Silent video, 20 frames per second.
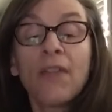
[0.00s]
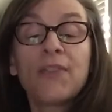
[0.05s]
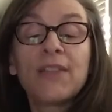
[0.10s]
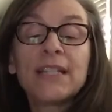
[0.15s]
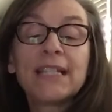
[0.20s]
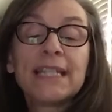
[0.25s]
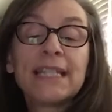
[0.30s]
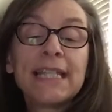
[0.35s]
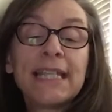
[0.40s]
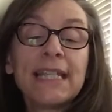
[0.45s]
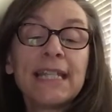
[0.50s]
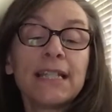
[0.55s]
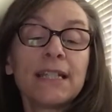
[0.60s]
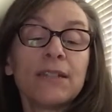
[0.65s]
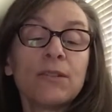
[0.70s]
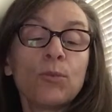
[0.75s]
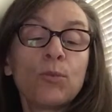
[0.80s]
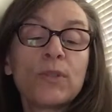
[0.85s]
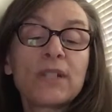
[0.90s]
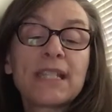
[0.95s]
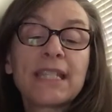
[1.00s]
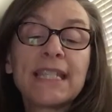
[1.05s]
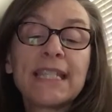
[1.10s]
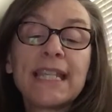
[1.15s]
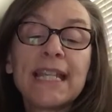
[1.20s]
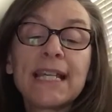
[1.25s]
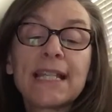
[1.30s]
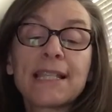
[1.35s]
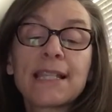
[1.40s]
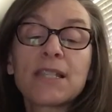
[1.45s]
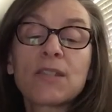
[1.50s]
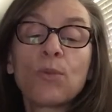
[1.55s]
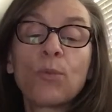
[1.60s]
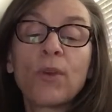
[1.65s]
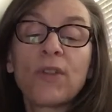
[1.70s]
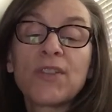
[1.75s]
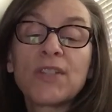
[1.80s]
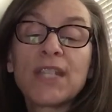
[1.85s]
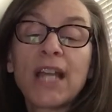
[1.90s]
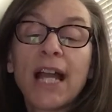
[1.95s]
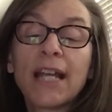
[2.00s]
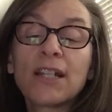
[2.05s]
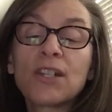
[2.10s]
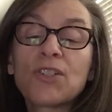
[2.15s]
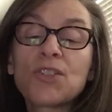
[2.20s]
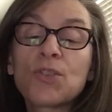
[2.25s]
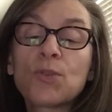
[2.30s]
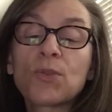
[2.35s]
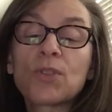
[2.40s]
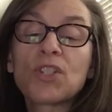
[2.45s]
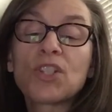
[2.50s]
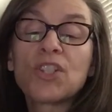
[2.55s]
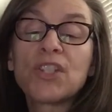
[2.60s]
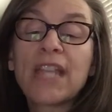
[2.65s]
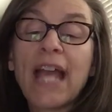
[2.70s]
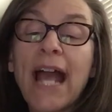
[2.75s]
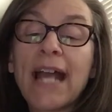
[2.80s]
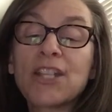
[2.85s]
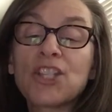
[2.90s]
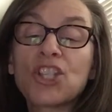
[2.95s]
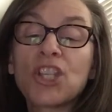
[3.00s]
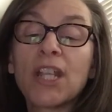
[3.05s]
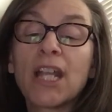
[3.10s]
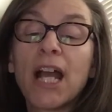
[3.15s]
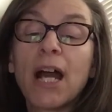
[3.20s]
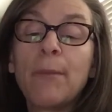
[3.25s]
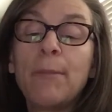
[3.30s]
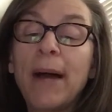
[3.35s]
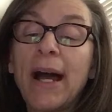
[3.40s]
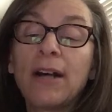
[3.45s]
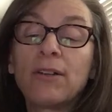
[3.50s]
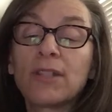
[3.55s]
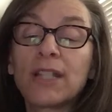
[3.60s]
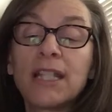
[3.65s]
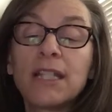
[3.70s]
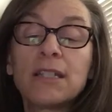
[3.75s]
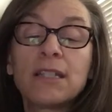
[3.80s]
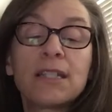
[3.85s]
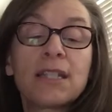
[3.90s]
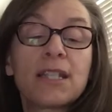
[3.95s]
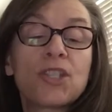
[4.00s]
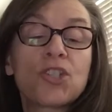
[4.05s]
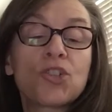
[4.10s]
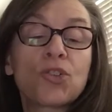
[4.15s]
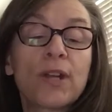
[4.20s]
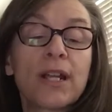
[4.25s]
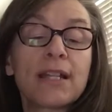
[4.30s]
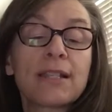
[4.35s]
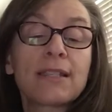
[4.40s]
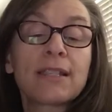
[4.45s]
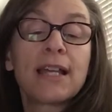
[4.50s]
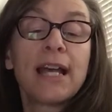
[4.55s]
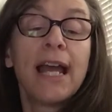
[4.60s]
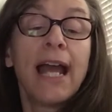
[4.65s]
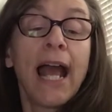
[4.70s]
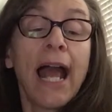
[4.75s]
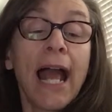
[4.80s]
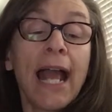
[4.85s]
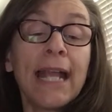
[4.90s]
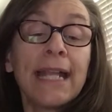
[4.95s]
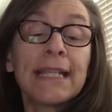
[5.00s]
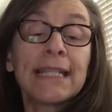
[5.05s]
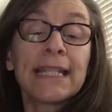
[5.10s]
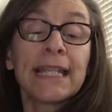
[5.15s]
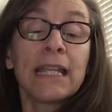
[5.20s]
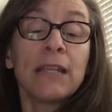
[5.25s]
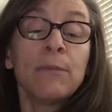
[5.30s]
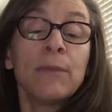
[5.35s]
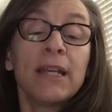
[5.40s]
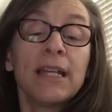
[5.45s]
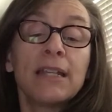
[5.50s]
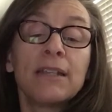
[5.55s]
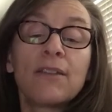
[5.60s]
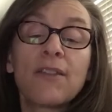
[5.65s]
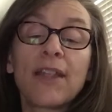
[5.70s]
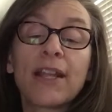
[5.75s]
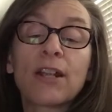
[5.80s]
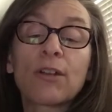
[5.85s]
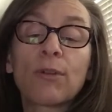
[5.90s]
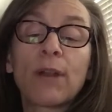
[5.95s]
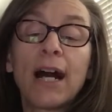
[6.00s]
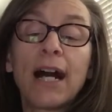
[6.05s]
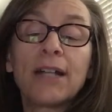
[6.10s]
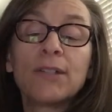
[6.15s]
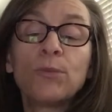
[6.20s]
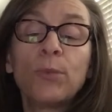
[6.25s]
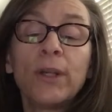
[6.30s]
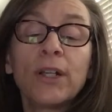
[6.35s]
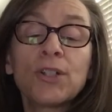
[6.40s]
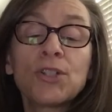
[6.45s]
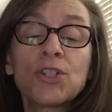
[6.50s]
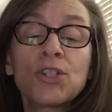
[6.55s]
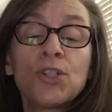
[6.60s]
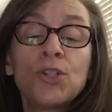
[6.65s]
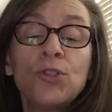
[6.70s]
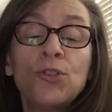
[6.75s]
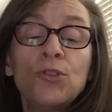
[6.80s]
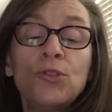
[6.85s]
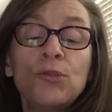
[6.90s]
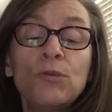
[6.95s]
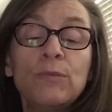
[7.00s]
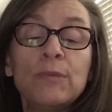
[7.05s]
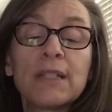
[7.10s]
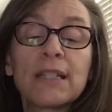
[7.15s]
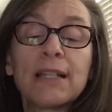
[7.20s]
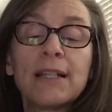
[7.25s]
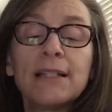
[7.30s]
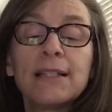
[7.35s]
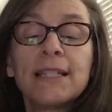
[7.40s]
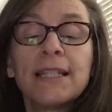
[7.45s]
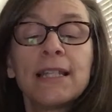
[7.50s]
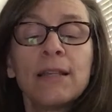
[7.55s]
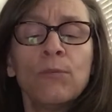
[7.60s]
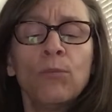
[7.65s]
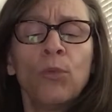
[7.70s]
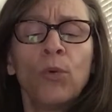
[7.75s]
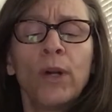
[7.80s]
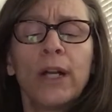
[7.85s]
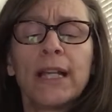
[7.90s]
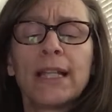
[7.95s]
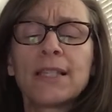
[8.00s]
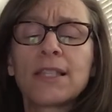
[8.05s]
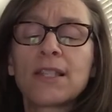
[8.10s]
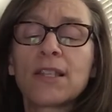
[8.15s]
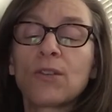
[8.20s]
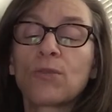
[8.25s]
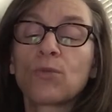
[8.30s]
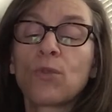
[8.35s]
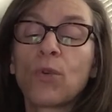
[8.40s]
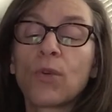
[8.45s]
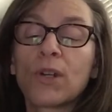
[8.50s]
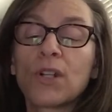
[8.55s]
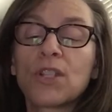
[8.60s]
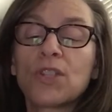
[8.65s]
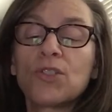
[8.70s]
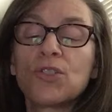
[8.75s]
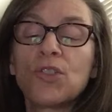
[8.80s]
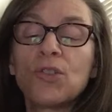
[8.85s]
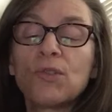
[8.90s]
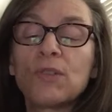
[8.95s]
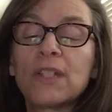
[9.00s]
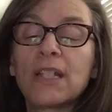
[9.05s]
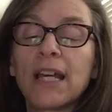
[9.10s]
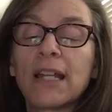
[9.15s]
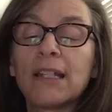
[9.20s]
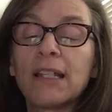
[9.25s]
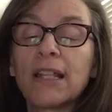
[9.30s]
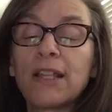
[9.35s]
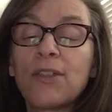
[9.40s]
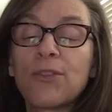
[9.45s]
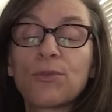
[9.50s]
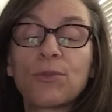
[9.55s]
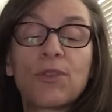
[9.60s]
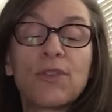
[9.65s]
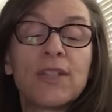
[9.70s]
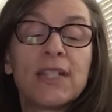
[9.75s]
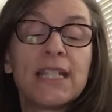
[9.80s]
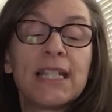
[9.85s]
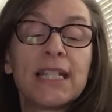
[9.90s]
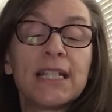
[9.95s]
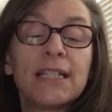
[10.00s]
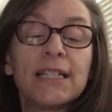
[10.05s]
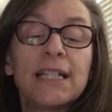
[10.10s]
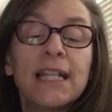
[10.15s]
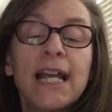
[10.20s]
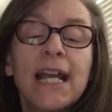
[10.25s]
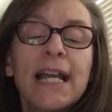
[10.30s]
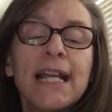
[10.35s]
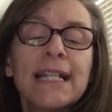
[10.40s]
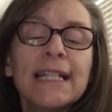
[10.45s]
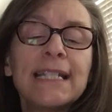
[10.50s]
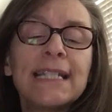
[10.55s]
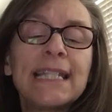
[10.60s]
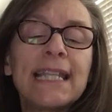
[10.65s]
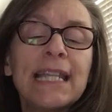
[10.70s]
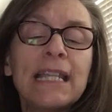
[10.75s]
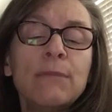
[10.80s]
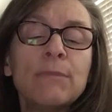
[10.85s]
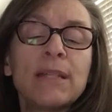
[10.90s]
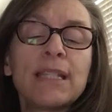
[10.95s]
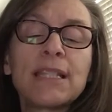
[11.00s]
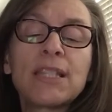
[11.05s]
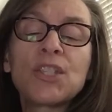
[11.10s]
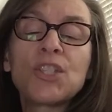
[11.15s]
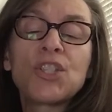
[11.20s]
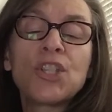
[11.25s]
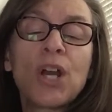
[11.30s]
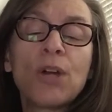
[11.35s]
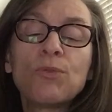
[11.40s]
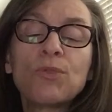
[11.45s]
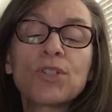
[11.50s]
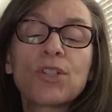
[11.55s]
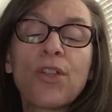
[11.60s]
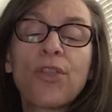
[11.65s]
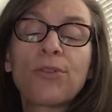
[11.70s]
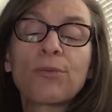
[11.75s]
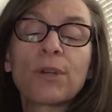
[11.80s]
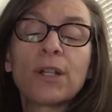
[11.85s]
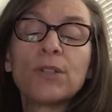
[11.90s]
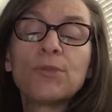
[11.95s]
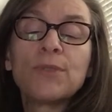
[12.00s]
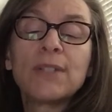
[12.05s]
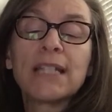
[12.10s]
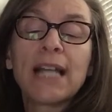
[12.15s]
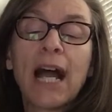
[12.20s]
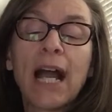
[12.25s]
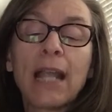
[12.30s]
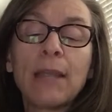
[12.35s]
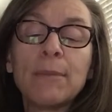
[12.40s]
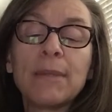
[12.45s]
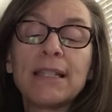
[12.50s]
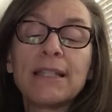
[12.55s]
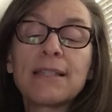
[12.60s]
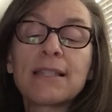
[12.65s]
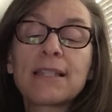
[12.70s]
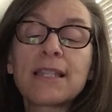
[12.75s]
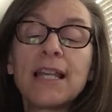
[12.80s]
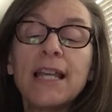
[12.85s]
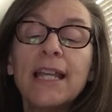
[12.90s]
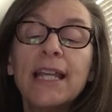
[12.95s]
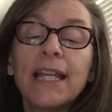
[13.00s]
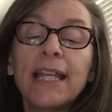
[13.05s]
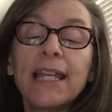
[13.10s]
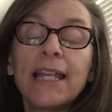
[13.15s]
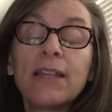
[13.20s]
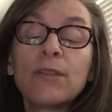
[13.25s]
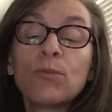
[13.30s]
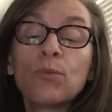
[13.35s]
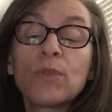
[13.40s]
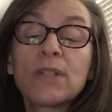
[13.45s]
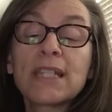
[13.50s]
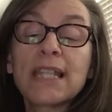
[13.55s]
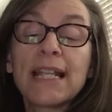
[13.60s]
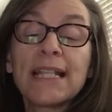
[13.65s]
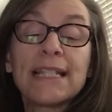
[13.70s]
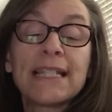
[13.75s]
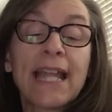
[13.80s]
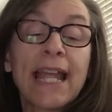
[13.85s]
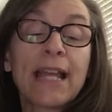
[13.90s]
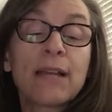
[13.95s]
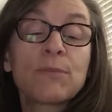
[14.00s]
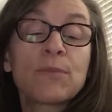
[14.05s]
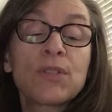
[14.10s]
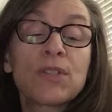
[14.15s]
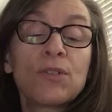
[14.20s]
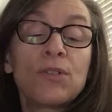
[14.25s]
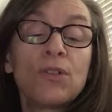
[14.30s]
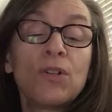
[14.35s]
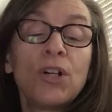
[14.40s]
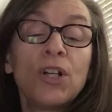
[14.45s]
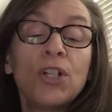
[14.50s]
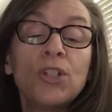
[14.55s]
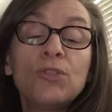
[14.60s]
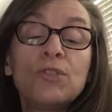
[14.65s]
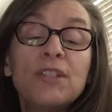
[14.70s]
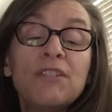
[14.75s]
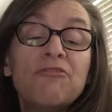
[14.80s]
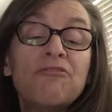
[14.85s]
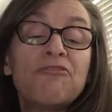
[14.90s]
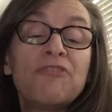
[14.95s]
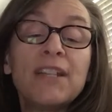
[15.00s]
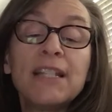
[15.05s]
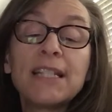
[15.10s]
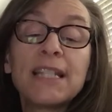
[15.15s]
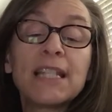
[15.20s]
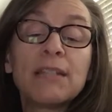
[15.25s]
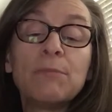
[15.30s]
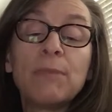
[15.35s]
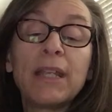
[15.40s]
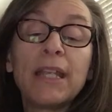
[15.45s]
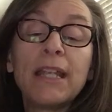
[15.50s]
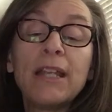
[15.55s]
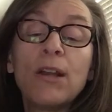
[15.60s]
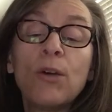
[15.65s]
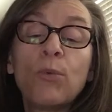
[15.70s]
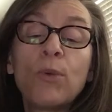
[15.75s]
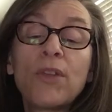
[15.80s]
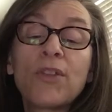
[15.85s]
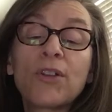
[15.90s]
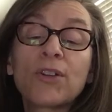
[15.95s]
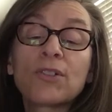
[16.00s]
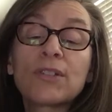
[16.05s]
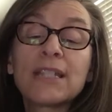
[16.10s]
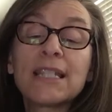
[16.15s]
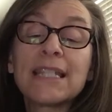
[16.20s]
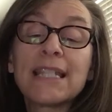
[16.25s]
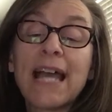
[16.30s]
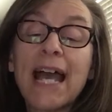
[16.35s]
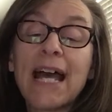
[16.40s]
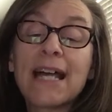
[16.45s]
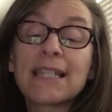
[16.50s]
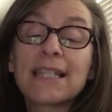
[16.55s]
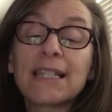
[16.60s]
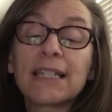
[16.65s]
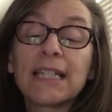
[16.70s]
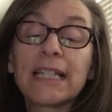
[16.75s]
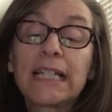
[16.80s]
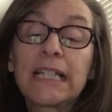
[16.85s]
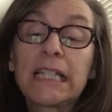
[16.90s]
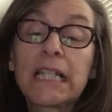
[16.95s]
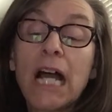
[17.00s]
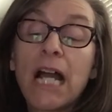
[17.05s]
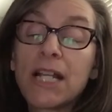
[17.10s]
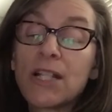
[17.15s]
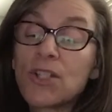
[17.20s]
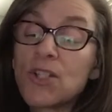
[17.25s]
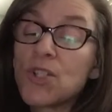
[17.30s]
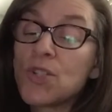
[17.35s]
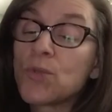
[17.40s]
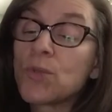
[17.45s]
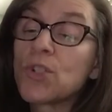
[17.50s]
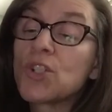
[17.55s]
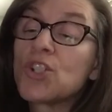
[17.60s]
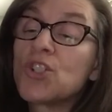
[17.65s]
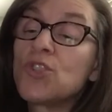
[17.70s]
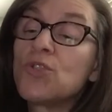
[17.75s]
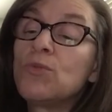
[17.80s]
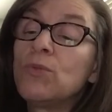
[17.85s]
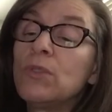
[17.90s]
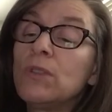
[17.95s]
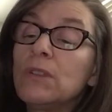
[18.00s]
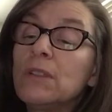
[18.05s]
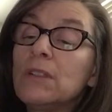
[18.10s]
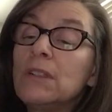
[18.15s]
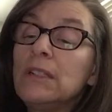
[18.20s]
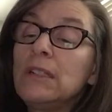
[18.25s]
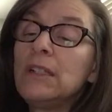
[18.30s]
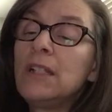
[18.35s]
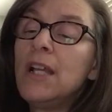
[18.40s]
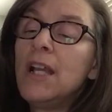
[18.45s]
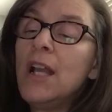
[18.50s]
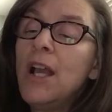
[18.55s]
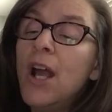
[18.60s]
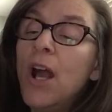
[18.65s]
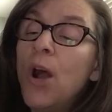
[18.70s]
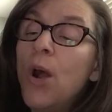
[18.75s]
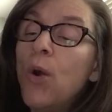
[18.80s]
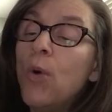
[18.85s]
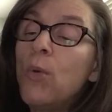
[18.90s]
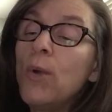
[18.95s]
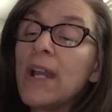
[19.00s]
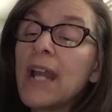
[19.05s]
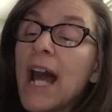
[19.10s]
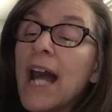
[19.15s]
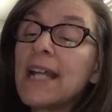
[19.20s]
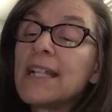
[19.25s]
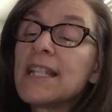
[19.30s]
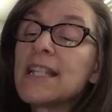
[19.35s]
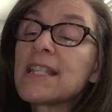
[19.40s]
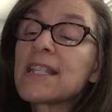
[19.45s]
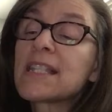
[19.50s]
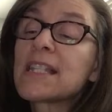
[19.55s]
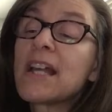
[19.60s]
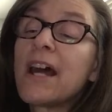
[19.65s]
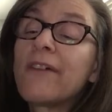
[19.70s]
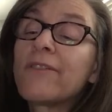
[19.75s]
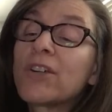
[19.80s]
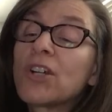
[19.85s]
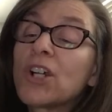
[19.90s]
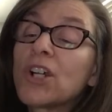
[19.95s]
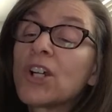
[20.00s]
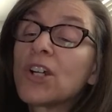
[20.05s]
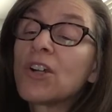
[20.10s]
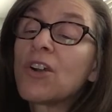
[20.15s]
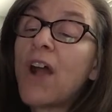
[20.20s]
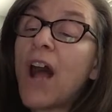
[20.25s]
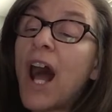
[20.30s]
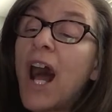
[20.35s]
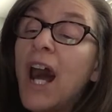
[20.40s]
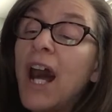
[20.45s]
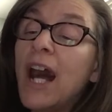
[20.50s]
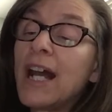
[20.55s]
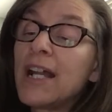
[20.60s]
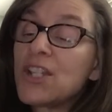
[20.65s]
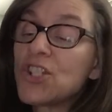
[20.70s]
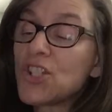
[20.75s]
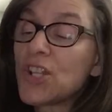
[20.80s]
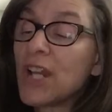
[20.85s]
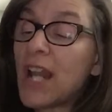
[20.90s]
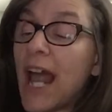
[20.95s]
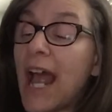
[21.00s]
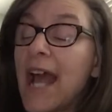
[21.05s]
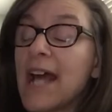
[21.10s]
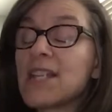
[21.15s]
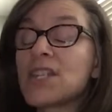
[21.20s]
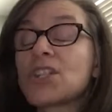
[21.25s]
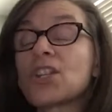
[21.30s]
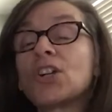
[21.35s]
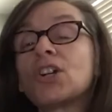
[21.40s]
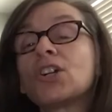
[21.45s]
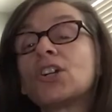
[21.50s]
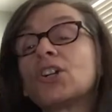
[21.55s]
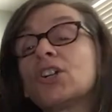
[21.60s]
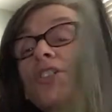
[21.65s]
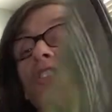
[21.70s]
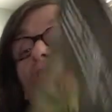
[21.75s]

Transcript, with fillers: The den was dense with dinosaurs dashing about in distress. A demon, they cried. We're doomed. Dimwits, roared Duke Dudley through the din. Demons don't throw diamonds. It was a damsel who defended me with her dazzling dinosaur jewel. When I discover her, I shall ask her